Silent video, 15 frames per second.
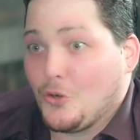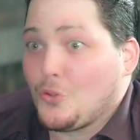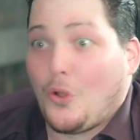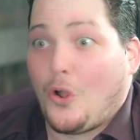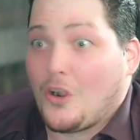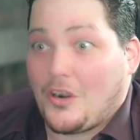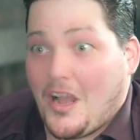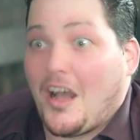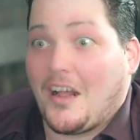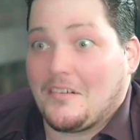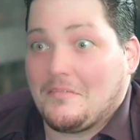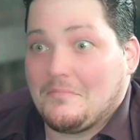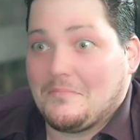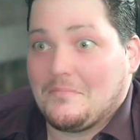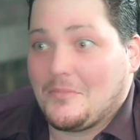long gone,
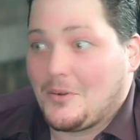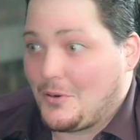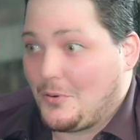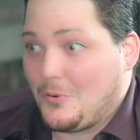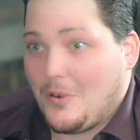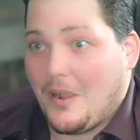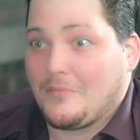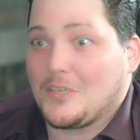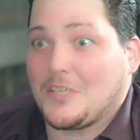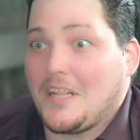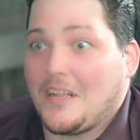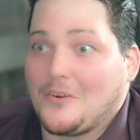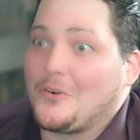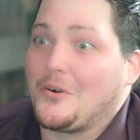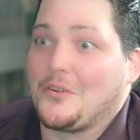or whoever
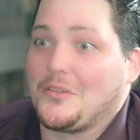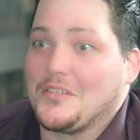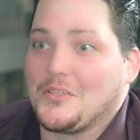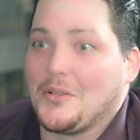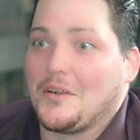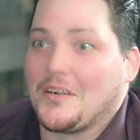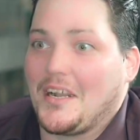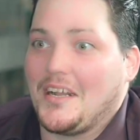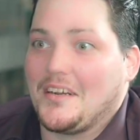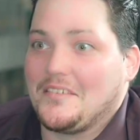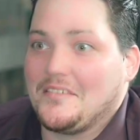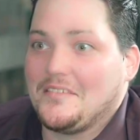stayed on Earth is long gone.